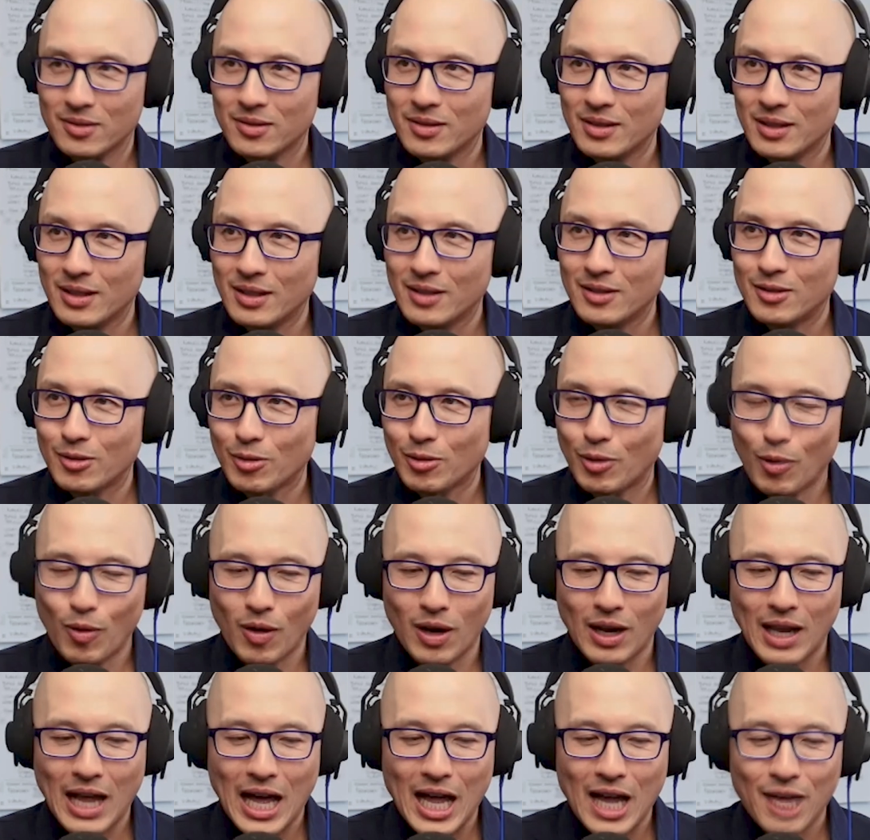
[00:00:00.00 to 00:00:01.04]
So there were a
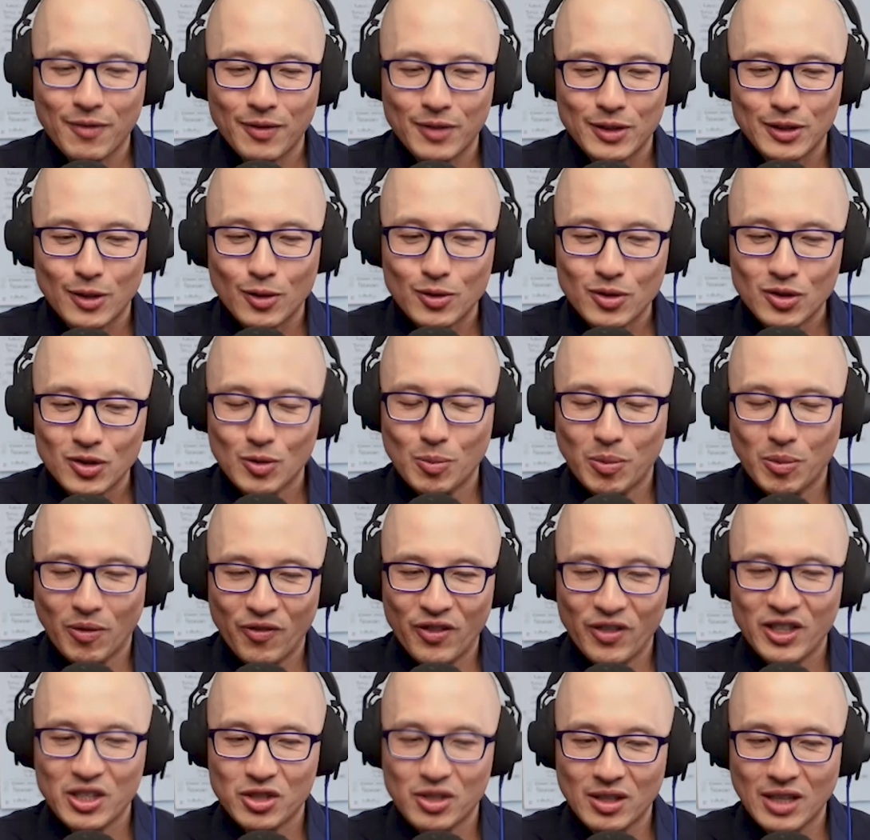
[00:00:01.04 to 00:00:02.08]
lot of adult
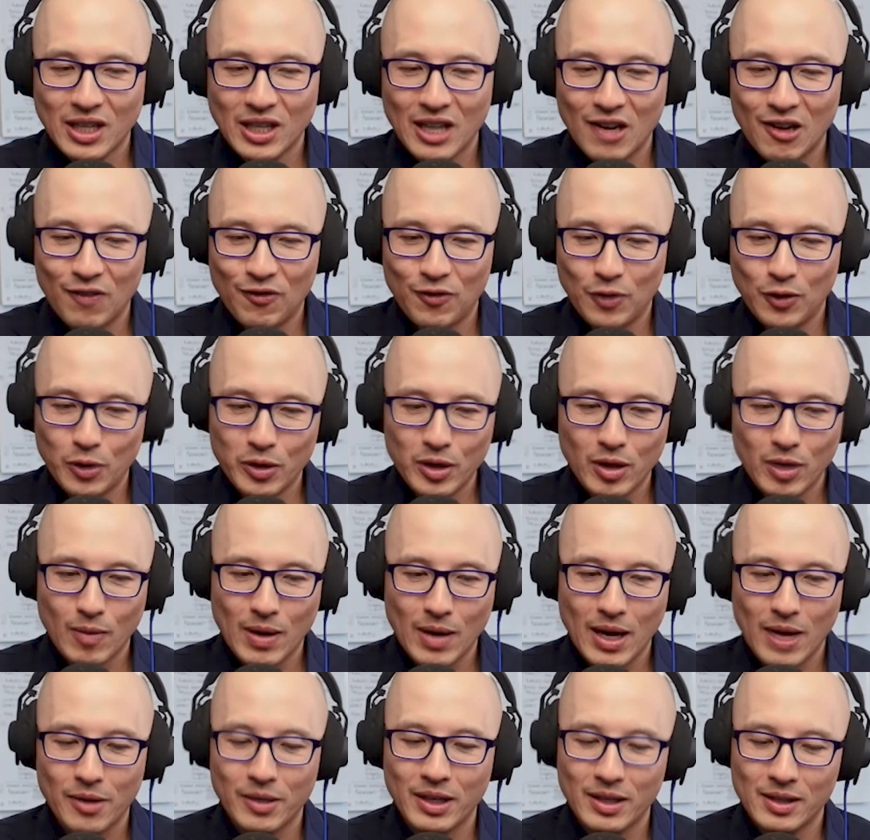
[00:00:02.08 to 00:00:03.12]
supervision kind of floating around
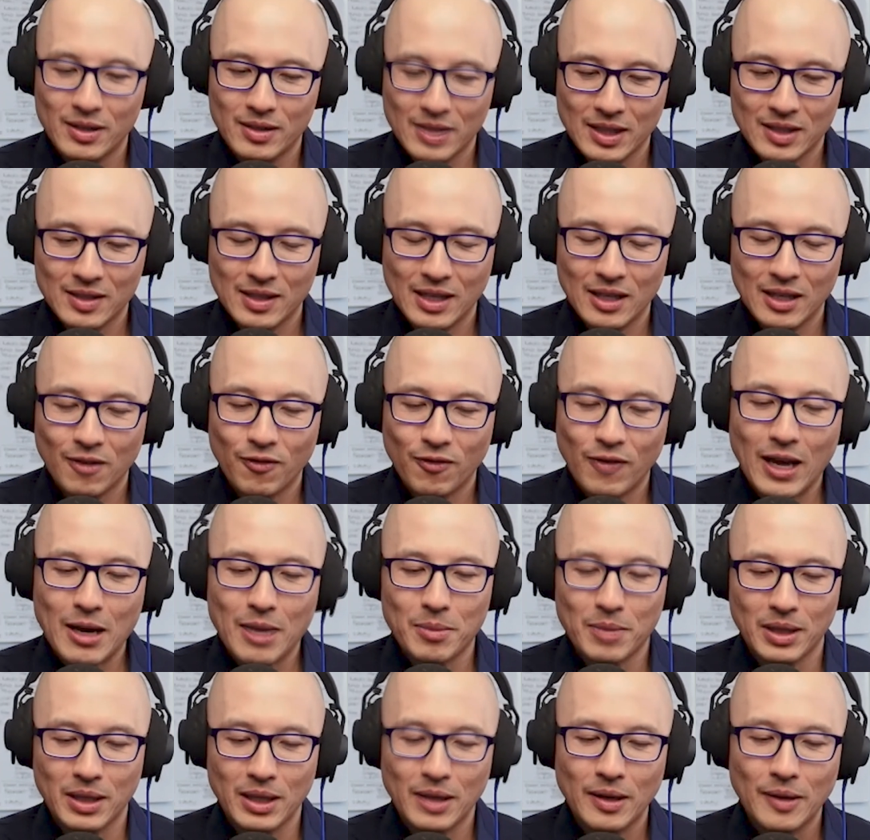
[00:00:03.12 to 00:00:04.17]
in this extended family.